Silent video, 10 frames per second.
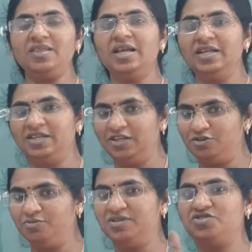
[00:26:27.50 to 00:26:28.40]
It need
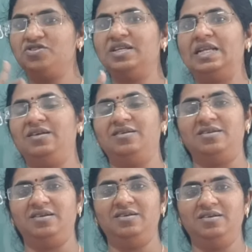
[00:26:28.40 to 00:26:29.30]
to mention
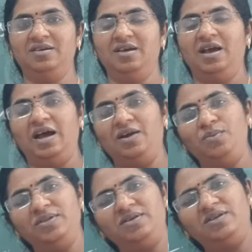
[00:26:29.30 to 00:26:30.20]
clearly. And
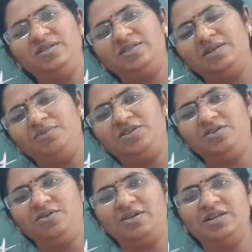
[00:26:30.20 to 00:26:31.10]
whether it is limited
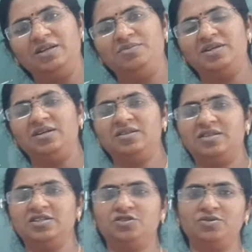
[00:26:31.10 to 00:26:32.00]
or unlimited,
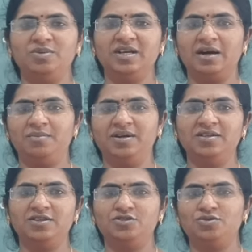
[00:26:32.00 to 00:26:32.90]
they should become under
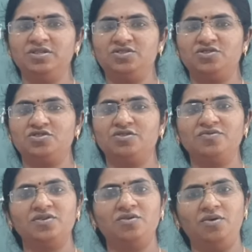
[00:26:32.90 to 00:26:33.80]
the jurisdiction of
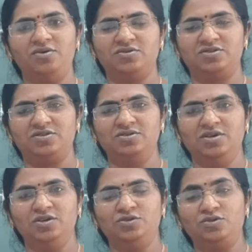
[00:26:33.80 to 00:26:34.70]
the
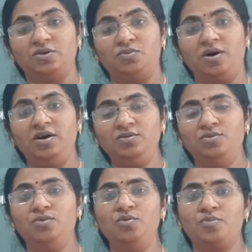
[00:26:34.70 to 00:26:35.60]
court. So the one
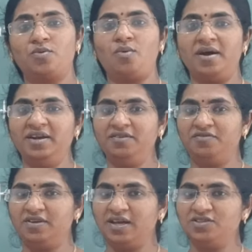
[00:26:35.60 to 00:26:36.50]
who provided
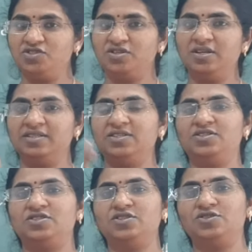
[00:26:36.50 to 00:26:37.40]
financial
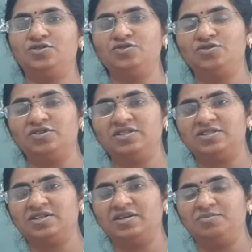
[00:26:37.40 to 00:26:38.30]
assistance to joint
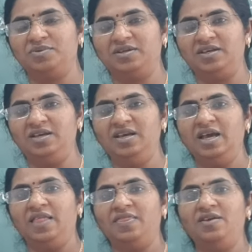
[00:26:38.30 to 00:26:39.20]
stock company,
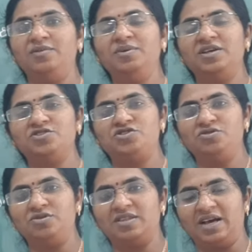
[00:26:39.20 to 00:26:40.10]
they will be
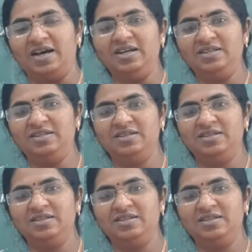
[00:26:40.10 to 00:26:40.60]
assured that